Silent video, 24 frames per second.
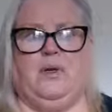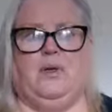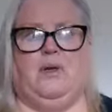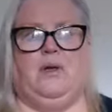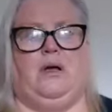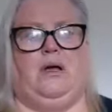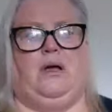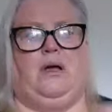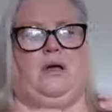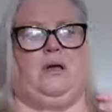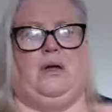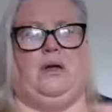
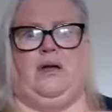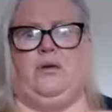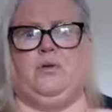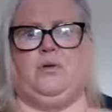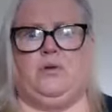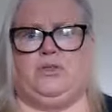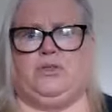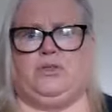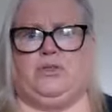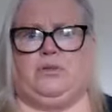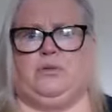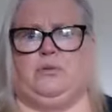How
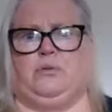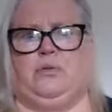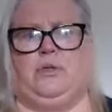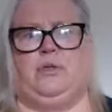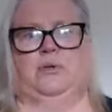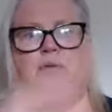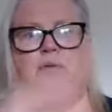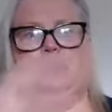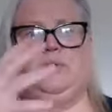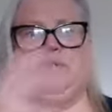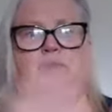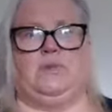could you?
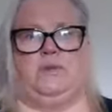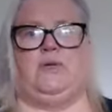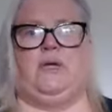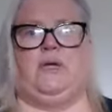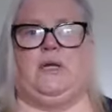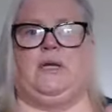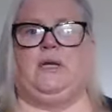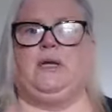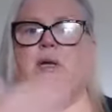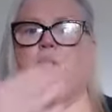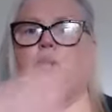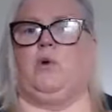So
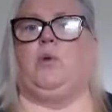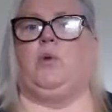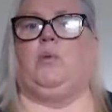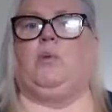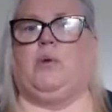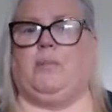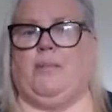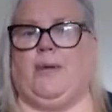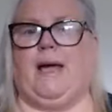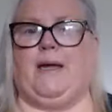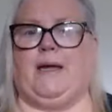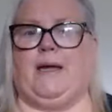they'll keep
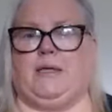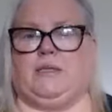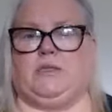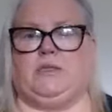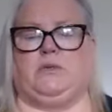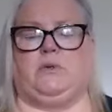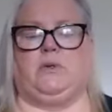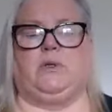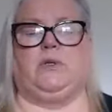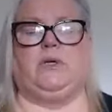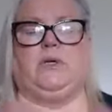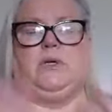coming back at
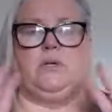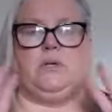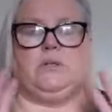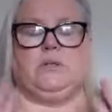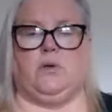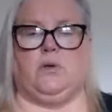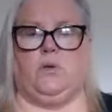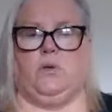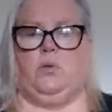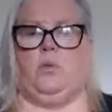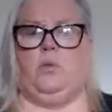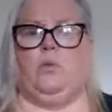you.
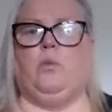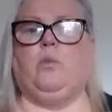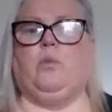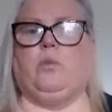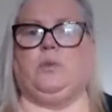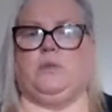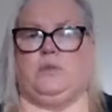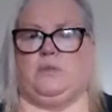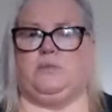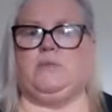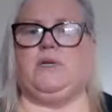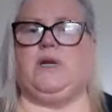So
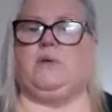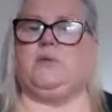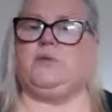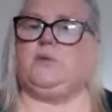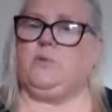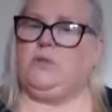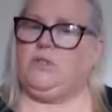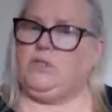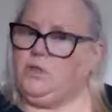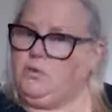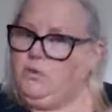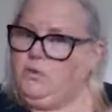sometimes
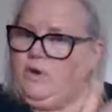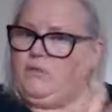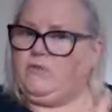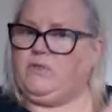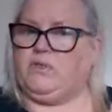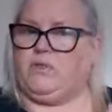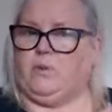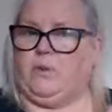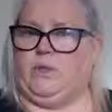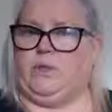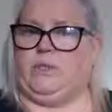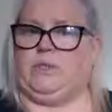we do have
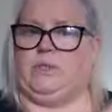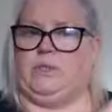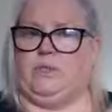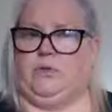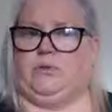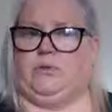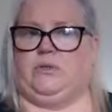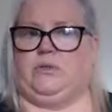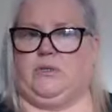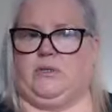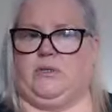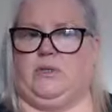to swing to the
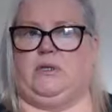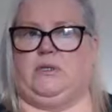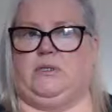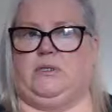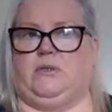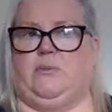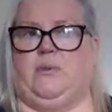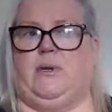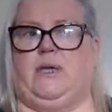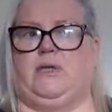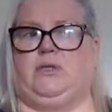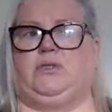other side of
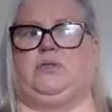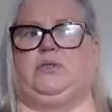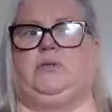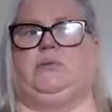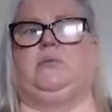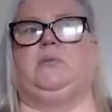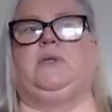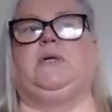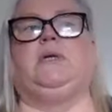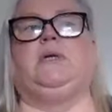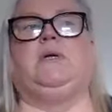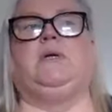the
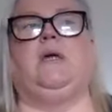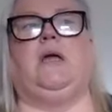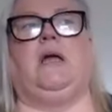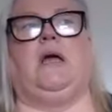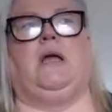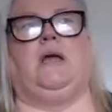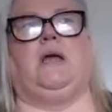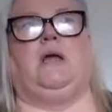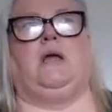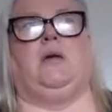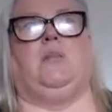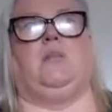pendulum,
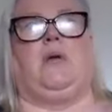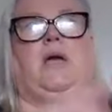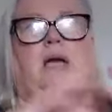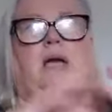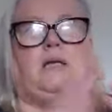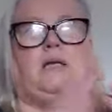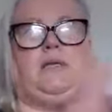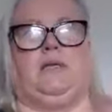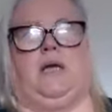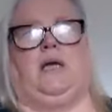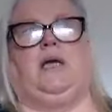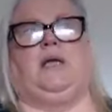
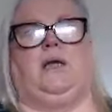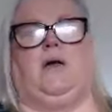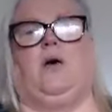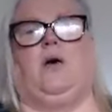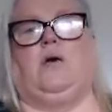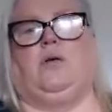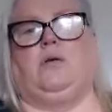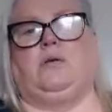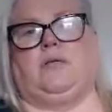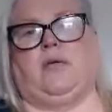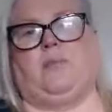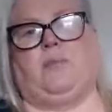and
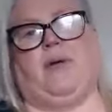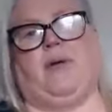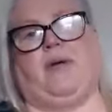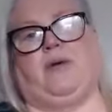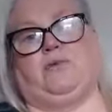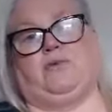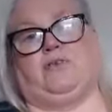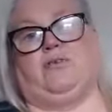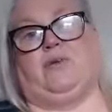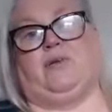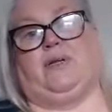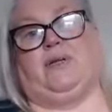hold that
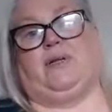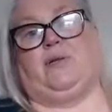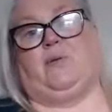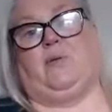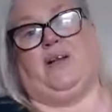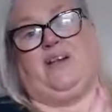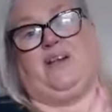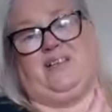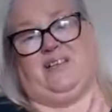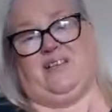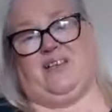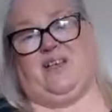boundary for a little
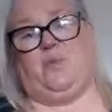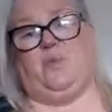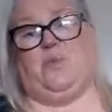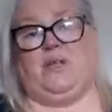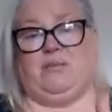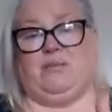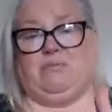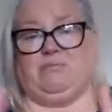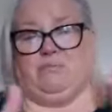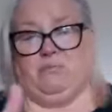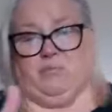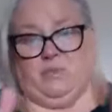while, and
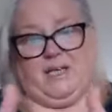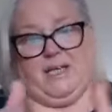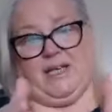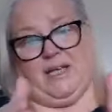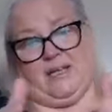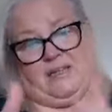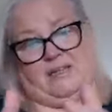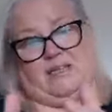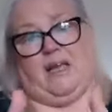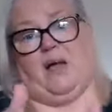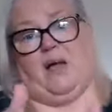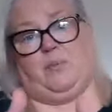then we'll
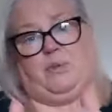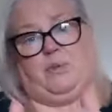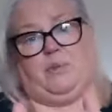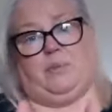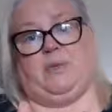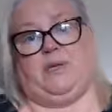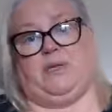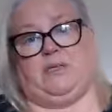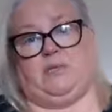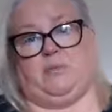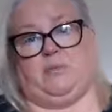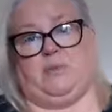get the happy
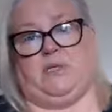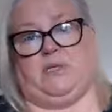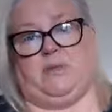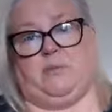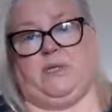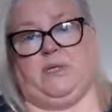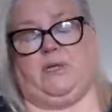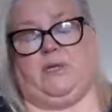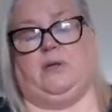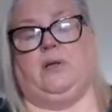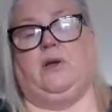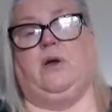medium in the
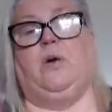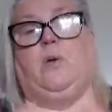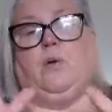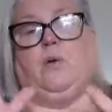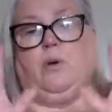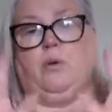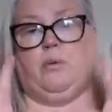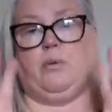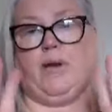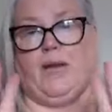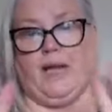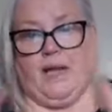middle
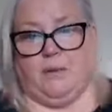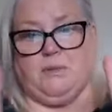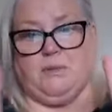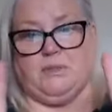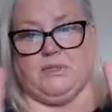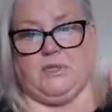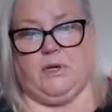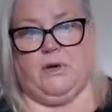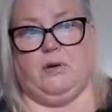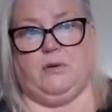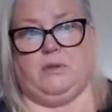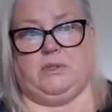where we're able
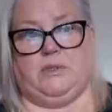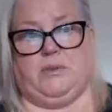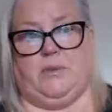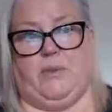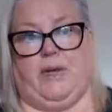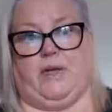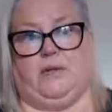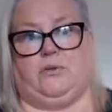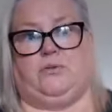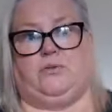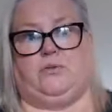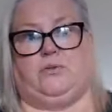to hold the
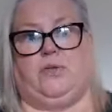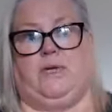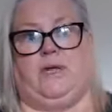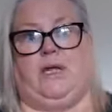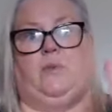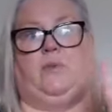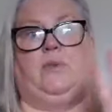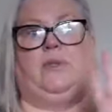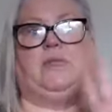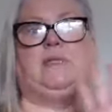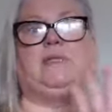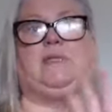boundary,
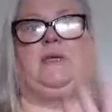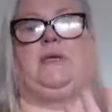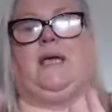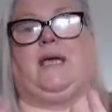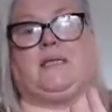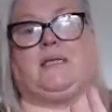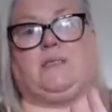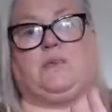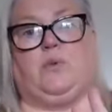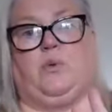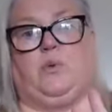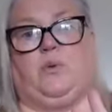and we'll say
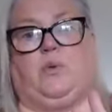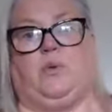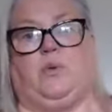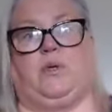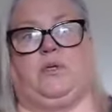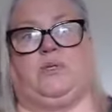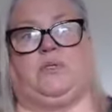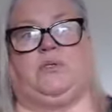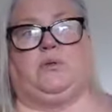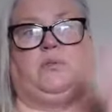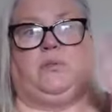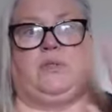yes when we
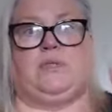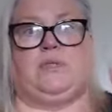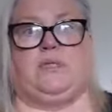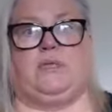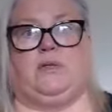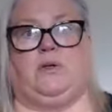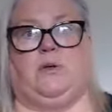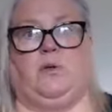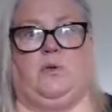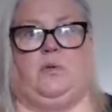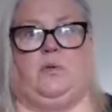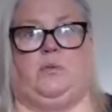want to, and we'll
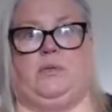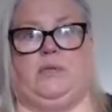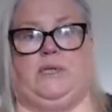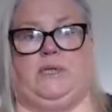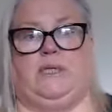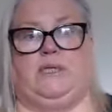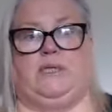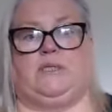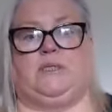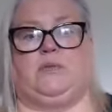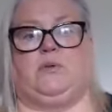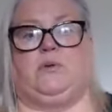say no when we
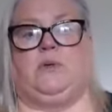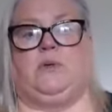need to.